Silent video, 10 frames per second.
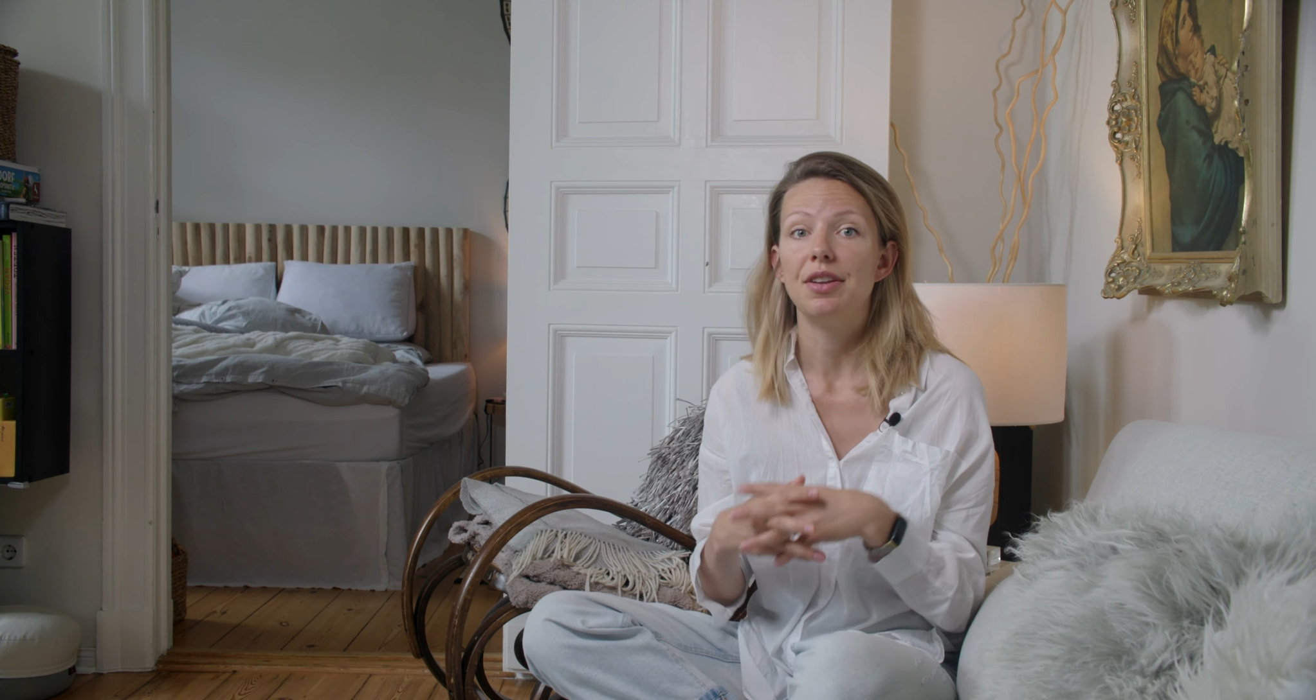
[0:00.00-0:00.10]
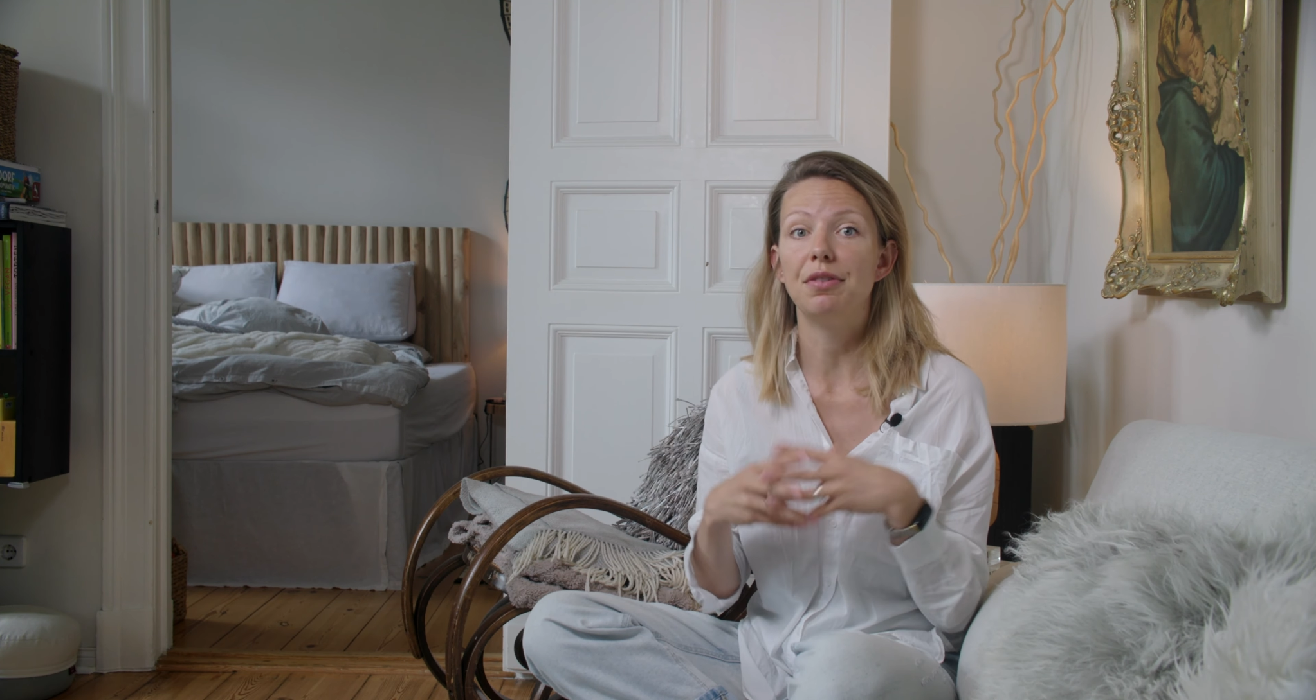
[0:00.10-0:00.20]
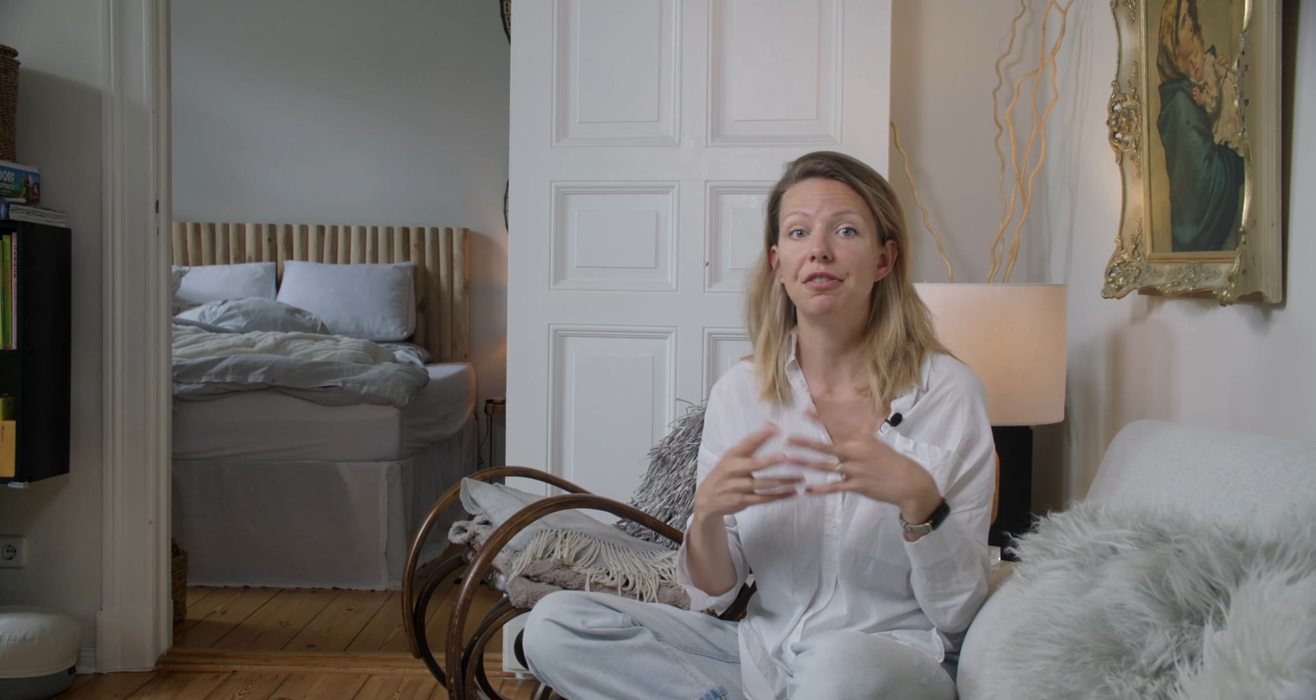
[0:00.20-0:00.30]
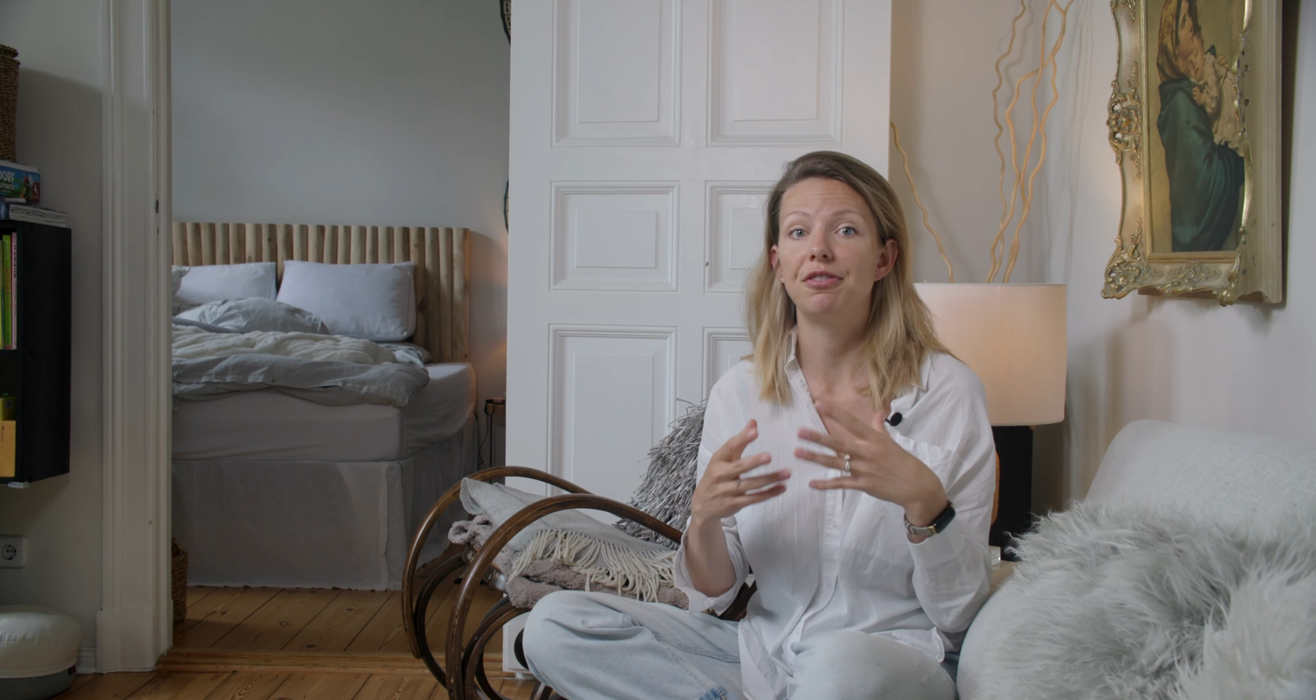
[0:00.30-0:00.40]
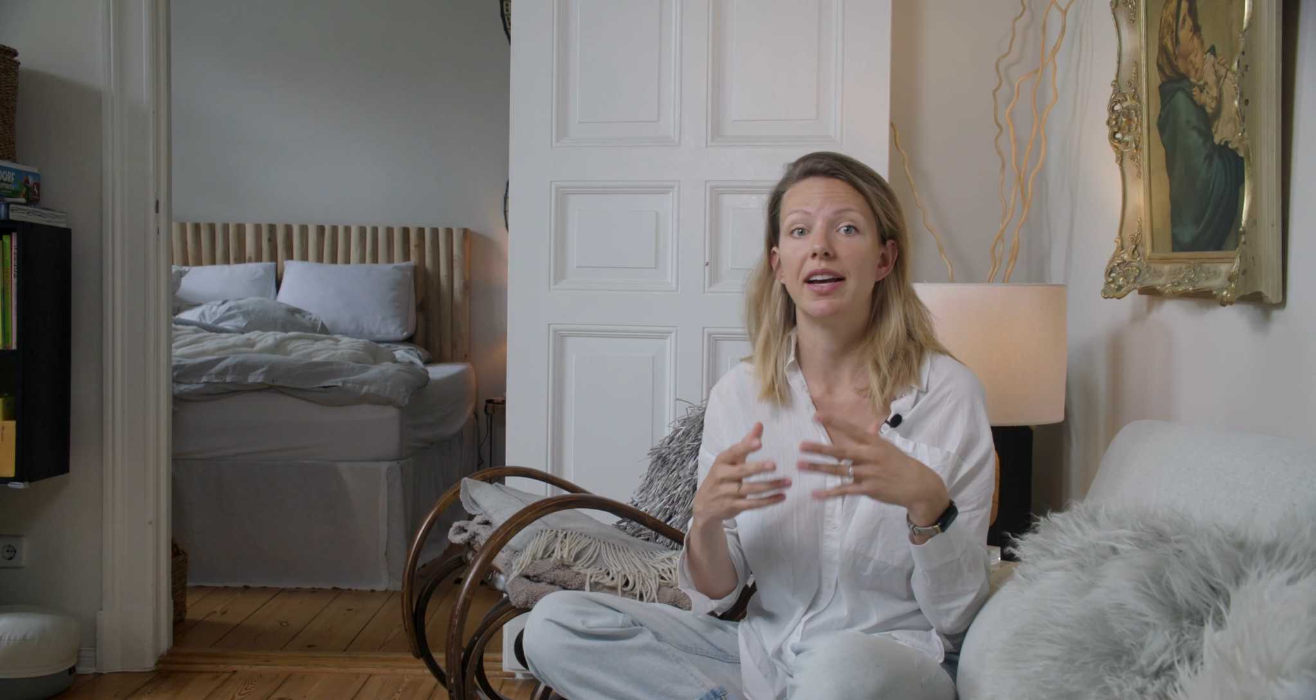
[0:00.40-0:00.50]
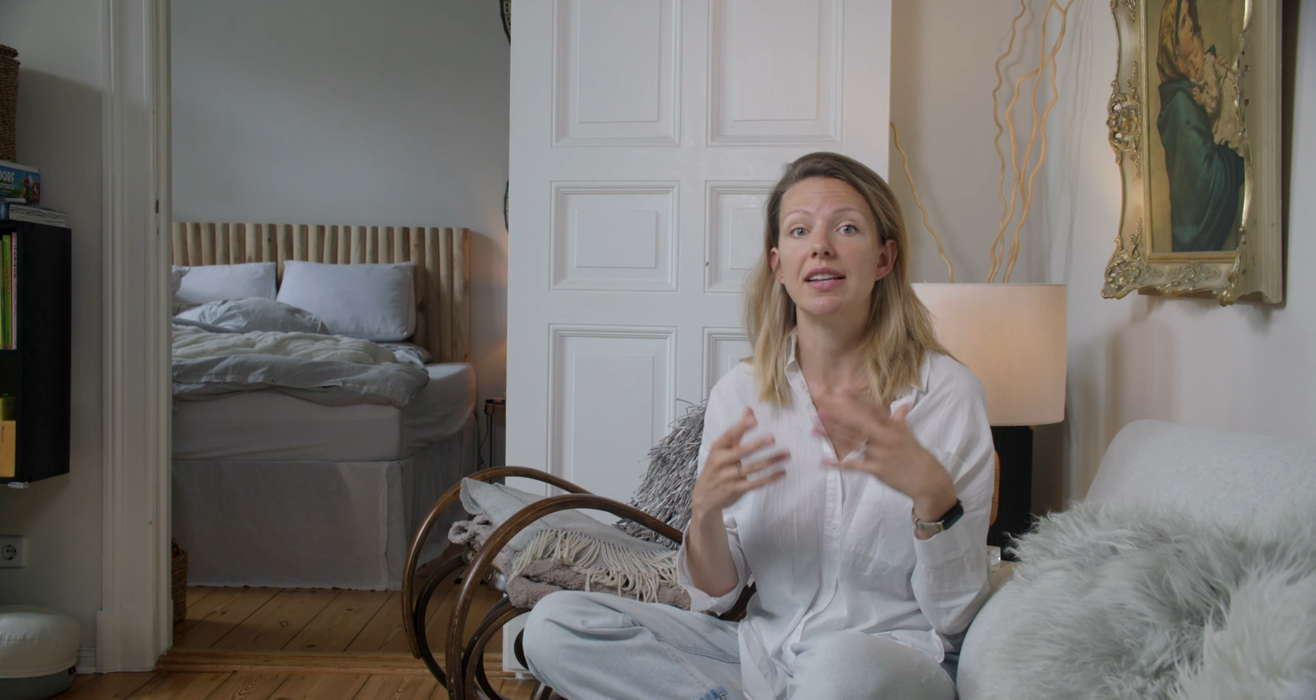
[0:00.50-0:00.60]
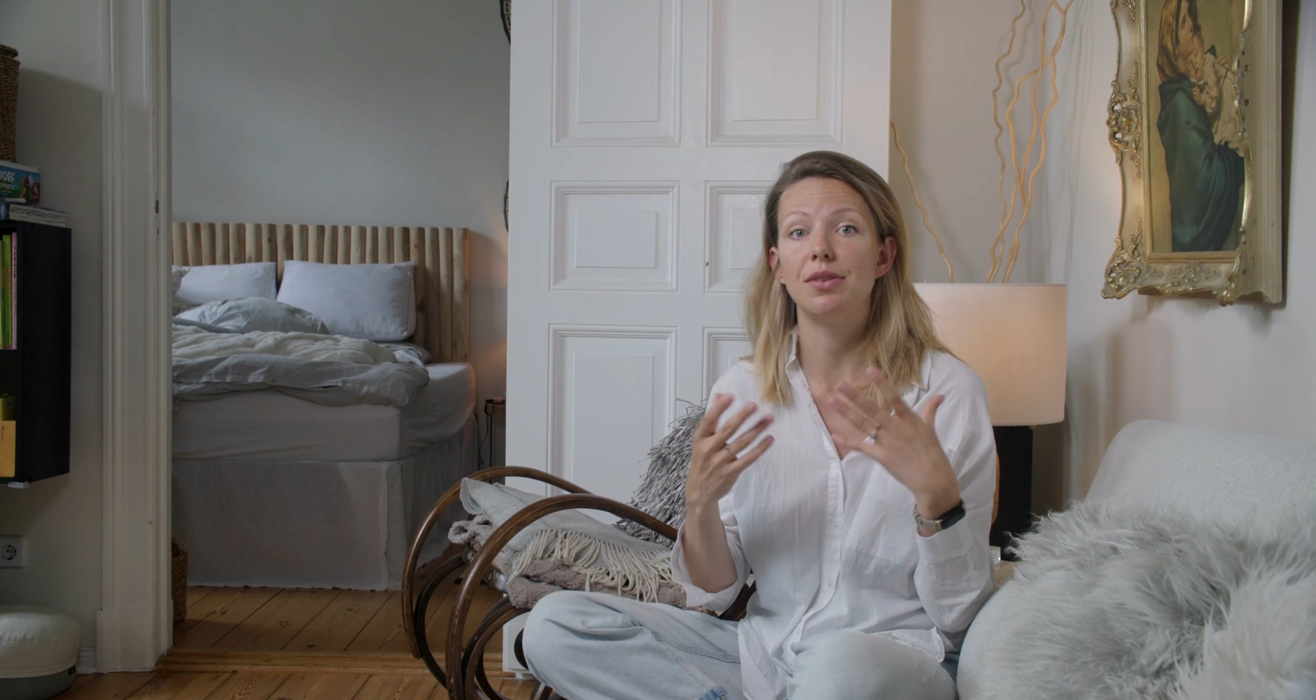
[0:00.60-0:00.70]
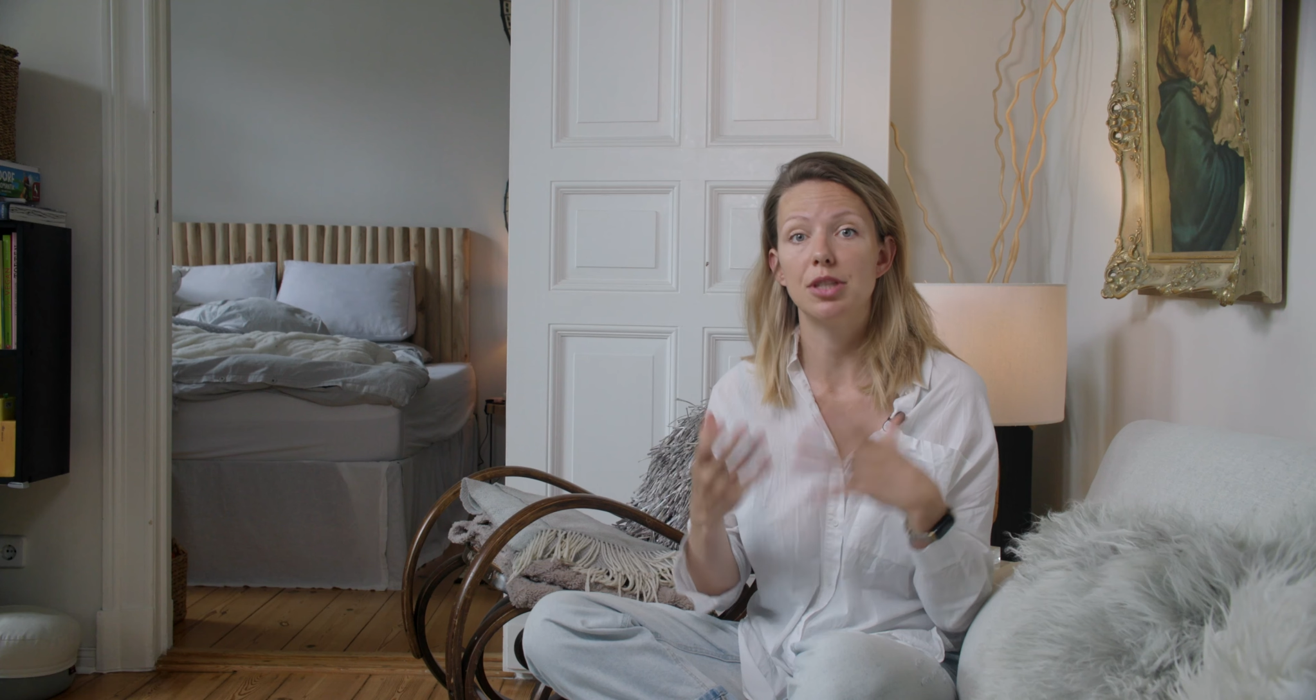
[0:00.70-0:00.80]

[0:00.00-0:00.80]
you will find